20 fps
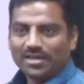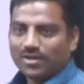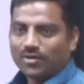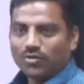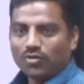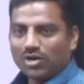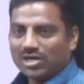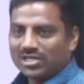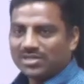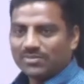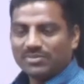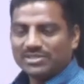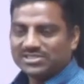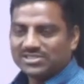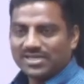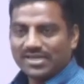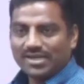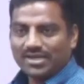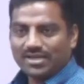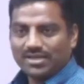Got the
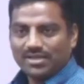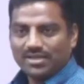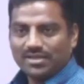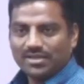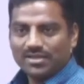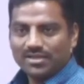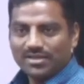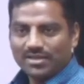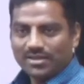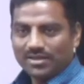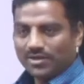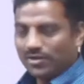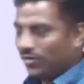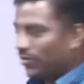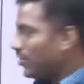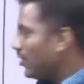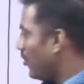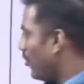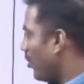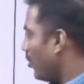mistake?
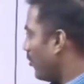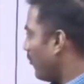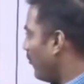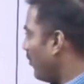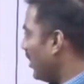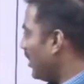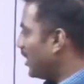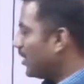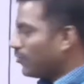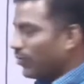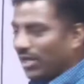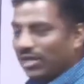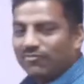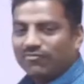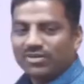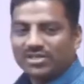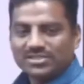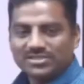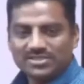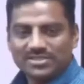You have to fill the 12
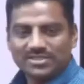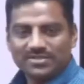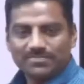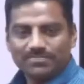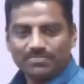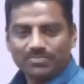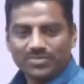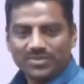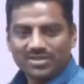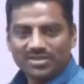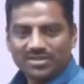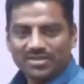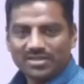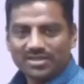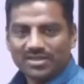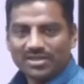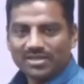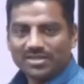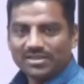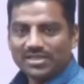first.
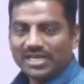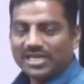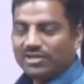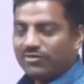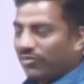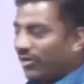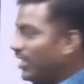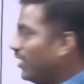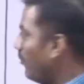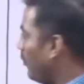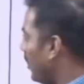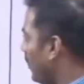Then 21